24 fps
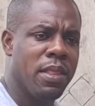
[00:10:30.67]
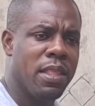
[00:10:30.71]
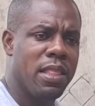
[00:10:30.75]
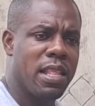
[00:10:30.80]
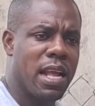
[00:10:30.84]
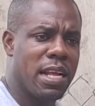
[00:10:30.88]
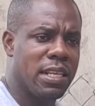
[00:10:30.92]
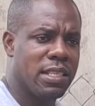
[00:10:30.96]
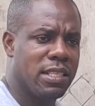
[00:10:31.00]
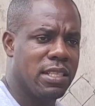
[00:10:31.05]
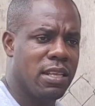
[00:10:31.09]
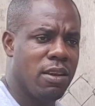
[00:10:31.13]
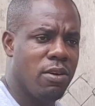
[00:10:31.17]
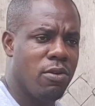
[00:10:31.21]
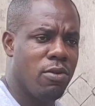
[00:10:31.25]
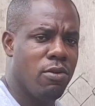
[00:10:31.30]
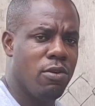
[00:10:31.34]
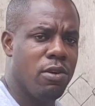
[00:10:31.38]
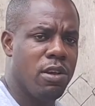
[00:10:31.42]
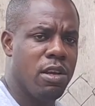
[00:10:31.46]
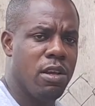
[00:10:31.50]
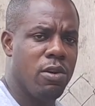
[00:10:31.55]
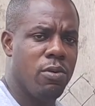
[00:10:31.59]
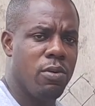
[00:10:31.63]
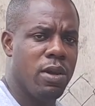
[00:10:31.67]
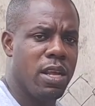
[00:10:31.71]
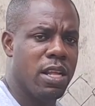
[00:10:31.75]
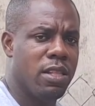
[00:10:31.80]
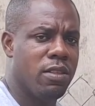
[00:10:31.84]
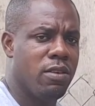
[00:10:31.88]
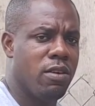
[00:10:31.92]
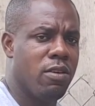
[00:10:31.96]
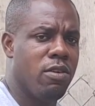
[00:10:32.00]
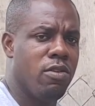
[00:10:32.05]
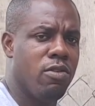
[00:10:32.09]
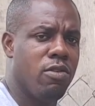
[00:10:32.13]
That's the only way
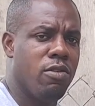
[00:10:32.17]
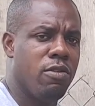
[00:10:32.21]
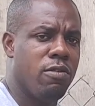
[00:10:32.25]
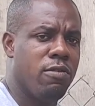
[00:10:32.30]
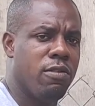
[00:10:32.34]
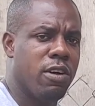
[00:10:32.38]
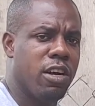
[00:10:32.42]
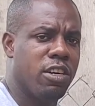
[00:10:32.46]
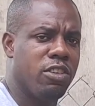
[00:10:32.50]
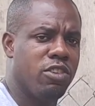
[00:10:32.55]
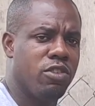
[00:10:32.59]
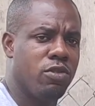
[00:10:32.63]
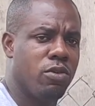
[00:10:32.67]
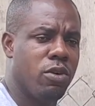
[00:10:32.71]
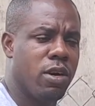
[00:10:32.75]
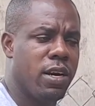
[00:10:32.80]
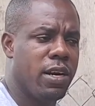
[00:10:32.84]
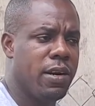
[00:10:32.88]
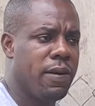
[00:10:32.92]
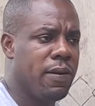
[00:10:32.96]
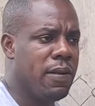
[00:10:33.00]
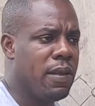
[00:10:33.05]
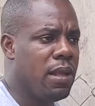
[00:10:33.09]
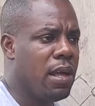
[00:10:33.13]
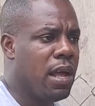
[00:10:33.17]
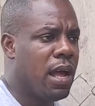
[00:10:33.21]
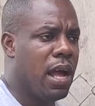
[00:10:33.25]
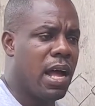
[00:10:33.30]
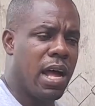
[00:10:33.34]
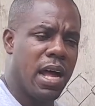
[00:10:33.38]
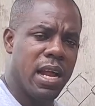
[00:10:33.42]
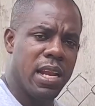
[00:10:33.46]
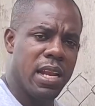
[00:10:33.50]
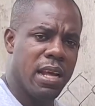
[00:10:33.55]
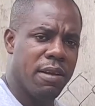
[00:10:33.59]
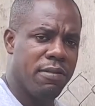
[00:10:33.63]
to know for sure.
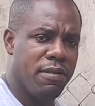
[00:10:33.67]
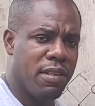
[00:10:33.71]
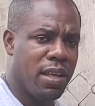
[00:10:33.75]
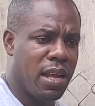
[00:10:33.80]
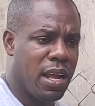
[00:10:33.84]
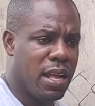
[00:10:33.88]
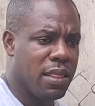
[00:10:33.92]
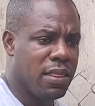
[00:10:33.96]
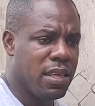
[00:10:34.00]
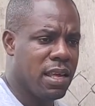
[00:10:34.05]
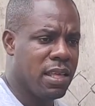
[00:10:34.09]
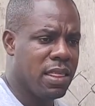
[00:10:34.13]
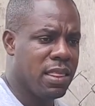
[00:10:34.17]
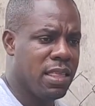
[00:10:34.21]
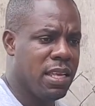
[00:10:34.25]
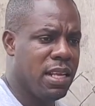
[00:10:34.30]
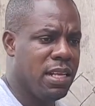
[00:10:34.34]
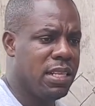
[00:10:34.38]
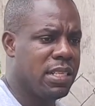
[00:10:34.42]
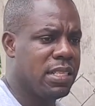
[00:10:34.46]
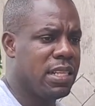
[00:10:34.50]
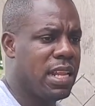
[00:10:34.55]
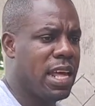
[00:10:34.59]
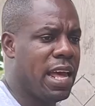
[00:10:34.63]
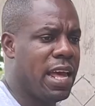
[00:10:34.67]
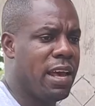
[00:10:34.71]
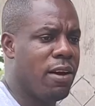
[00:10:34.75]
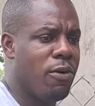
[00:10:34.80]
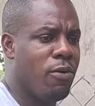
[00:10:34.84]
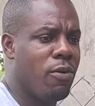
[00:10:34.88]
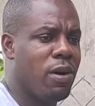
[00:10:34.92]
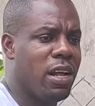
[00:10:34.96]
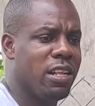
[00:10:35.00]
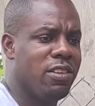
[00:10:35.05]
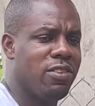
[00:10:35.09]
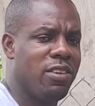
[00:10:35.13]
All of the other things like
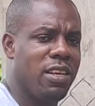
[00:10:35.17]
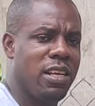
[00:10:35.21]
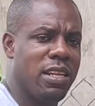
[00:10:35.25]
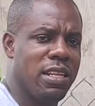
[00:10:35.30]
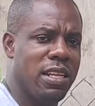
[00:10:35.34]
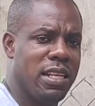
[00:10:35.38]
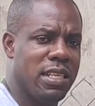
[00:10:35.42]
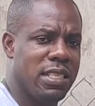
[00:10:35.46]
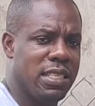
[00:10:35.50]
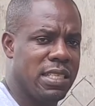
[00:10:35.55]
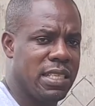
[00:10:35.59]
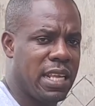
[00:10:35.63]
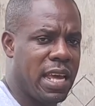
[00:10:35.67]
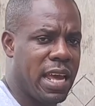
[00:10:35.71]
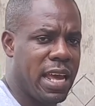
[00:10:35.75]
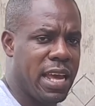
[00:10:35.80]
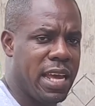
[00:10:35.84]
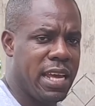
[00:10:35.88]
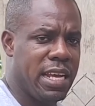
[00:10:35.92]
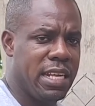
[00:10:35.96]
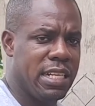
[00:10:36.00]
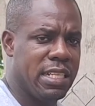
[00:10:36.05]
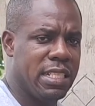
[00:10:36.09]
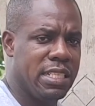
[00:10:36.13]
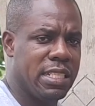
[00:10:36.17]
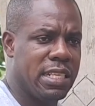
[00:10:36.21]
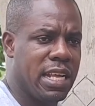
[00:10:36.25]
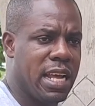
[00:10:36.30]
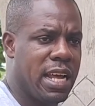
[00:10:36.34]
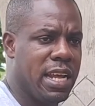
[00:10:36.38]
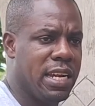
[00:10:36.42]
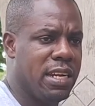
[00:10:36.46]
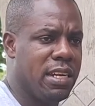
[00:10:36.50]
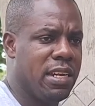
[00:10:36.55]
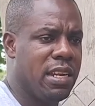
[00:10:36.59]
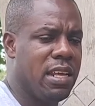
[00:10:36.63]
watching the signs
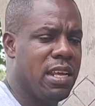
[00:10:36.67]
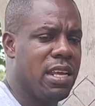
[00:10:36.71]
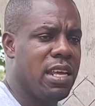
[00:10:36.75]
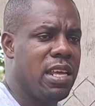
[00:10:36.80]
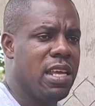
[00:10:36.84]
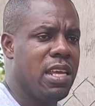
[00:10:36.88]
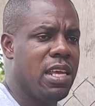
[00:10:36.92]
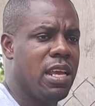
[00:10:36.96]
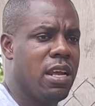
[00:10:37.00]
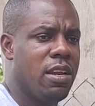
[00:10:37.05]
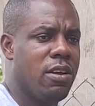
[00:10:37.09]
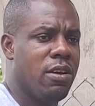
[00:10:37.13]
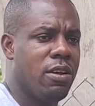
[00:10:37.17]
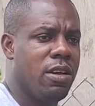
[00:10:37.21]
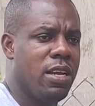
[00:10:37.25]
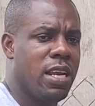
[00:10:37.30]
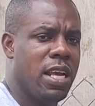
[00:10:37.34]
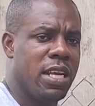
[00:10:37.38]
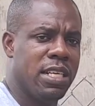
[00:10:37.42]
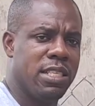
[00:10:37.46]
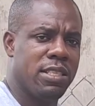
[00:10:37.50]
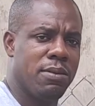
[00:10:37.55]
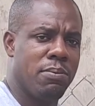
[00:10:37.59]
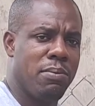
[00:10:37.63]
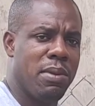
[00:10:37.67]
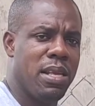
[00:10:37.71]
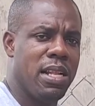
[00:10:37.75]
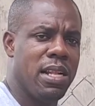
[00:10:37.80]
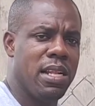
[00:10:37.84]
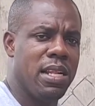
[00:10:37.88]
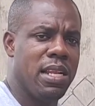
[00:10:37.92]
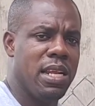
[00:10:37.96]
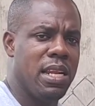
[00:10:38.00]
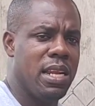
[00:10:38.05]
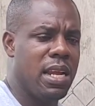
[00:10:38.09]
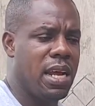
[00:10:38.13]
and nest
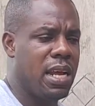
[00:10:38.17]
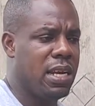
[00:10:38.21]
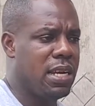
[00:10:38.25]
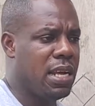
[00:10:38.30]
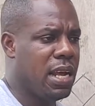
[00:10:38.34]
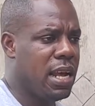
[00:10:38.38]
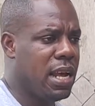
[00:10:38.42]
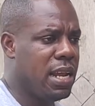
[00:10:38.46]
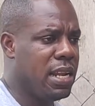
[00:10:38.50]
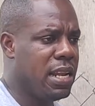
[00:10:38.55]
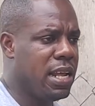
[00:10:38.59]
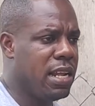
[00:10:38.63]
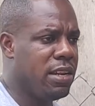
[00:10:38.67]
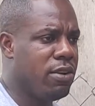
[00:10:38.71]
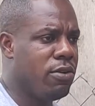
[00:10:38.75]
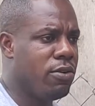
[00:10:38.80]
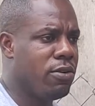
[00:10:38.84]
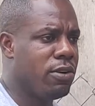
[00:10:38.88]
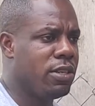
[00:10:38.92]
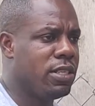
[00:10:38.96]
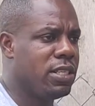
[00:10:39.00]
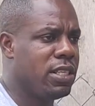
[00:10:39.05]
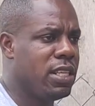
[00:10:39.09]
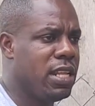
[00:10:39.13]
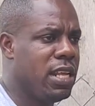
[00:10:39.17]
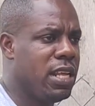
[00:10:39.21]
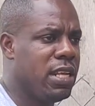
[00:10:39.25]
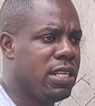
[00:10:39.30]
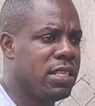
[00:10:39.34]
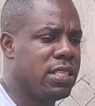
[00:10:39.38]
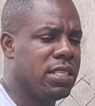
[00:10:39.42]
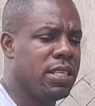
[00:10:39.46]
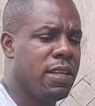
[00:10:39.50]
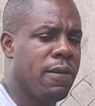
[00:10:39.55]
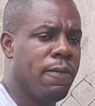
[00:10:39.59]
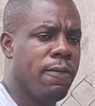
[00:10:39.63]
building and all of those
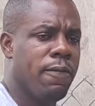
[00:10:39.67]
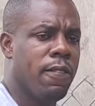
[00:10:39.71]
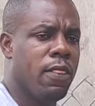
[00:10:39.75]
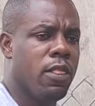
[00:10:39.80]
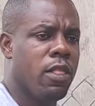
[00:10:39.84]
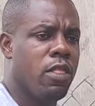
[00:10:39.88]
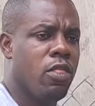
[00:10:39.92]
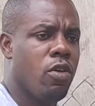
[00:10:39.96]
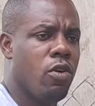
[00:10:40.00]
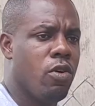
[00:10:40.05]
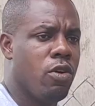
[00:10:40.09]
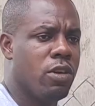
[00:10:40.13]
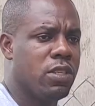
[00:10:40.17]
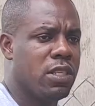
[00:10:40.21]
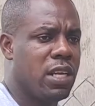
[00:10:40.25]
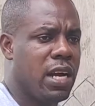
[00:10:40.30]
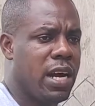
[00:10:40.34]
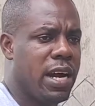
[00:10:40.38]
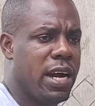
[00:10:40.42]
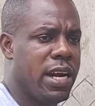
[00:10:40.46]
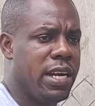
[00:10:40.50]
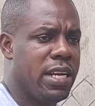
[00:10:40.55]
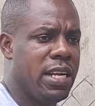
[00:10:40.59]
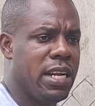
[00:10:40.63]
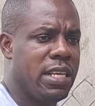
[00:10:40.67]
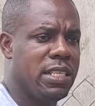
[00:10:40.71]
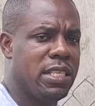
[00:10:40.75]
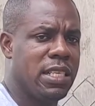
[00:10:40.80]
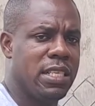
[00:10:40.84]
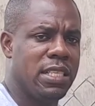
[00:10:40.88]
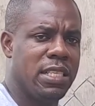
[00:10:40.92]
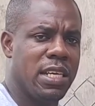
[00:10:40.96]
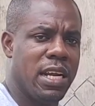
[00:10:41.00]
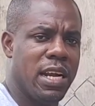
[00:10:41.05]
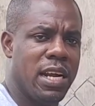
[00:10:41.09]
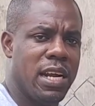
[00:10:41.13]
things, those aren't
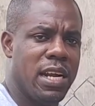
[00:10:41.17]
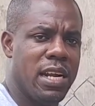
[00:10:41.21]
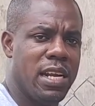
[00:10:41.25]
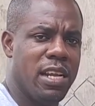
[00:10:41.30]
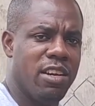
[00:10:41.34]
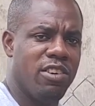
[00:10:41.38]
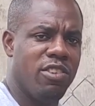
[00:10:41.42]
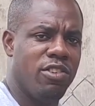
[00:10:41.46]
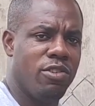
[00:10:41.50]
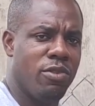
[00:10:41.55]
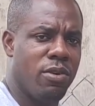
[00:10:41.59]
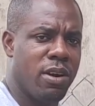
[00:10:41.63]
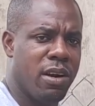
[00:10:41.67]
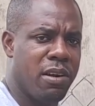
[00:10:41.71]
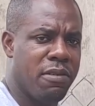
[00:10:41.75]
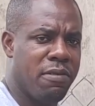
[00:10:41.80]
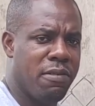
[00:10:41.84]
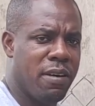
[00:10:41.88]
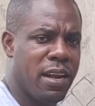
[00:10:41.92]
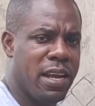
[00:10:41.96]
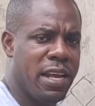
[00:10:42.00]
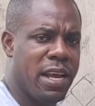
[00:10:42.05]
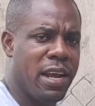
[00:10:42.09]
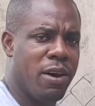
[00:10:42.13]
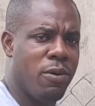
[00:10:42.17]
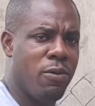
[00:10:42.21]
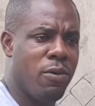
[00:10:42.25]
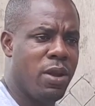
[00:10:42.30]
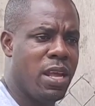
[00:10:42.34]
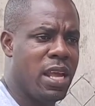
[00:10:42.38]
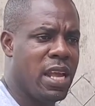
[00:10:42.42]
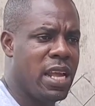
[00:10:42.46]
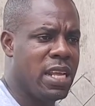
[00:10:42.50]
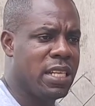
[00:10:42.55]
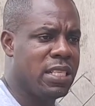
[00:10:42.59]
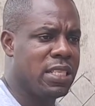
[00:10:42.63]
necessarily surefire
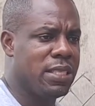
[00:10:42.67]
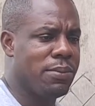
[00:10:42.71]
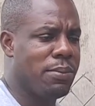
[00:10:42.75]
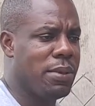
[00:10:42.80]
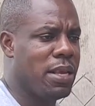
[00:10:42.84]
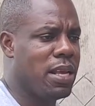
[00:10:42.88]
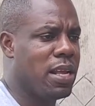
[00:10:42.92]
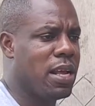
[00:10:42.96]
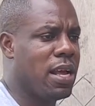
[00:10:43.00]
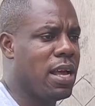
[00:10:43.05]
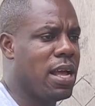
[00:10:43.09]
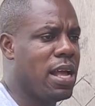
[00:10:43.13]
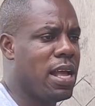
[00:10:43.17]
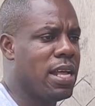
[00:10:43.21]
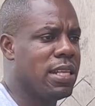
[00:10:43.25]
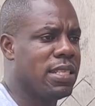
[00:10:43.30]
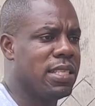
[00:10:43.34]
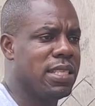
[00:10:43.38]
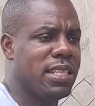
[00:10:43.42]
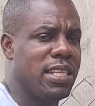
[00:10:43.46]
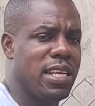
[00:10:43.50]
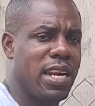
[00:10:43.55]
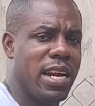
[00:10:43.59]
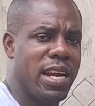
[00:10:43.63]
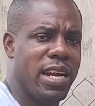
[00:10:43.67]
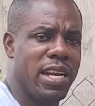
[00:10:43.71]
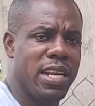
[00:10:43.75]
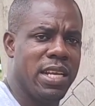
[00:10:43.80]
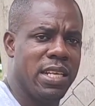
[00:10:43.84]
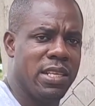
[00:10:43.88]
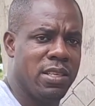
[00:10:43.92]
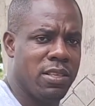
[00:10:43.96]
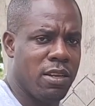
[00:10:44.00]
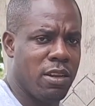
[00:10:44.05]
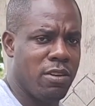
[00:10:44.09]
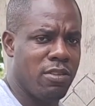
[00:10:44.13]
ways, because there
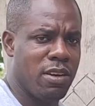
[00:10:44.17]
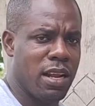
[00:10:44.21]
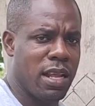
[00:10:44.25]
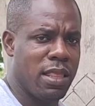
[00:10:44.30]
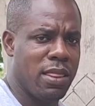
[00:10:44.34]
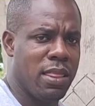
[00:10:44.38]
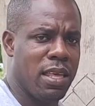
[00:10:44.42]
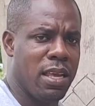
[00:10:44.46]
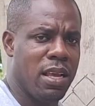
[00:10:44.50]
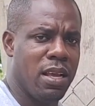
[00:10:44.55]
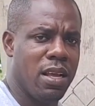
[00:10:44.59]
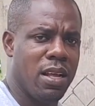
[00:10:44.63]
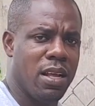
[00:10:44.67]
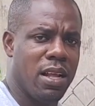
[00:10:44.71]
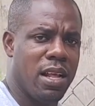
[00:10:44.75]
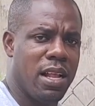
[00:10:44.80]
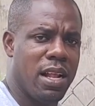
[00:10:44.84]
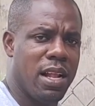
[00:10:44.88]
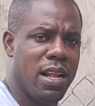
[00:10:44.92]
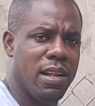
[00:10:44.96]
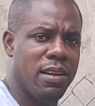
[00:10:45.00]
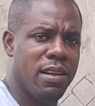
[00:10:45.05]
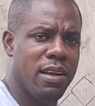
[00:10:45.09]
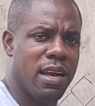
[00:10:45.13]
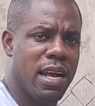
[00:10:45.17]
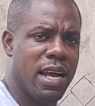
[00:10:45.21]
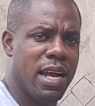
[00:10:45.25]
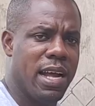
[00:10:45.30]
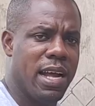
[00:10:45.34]
is such a thing called